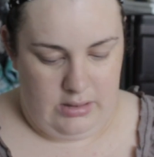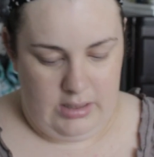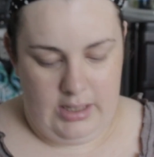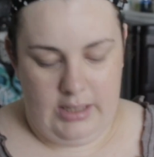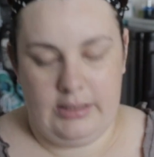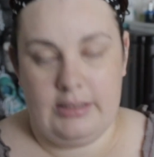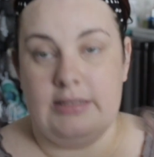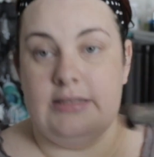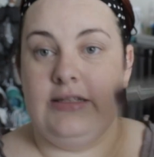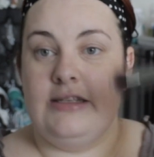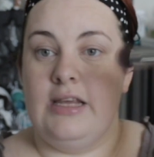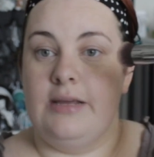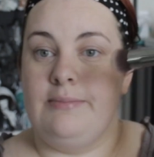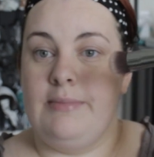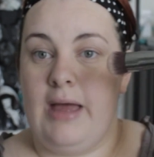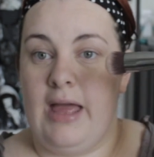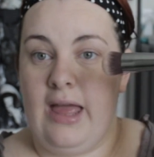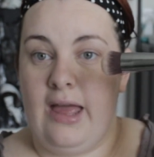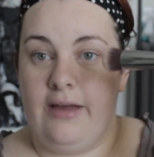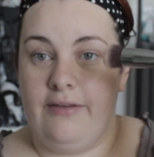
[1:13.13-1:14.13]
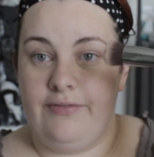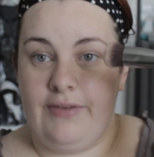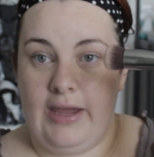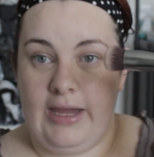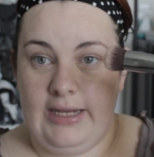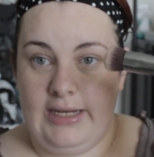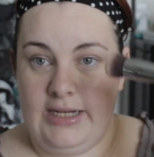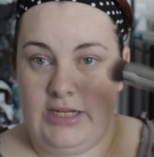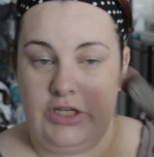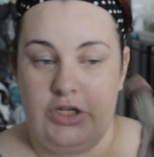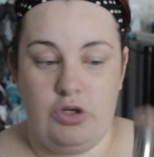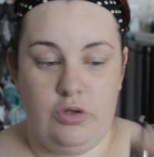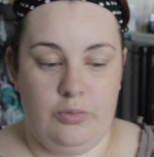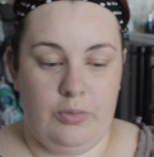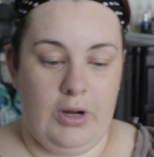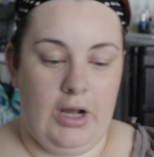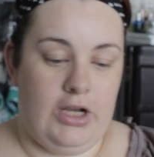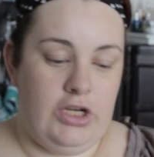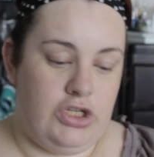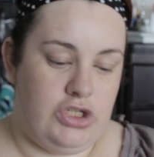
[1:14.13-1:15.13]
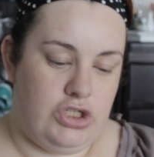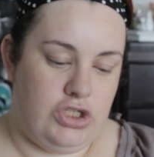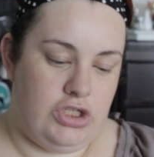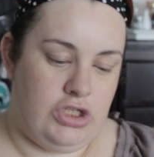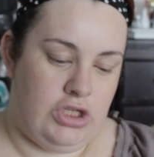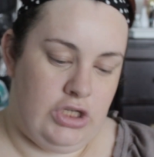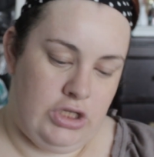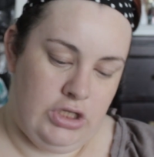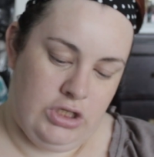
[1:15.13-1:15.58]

And a Sigma F82 brush.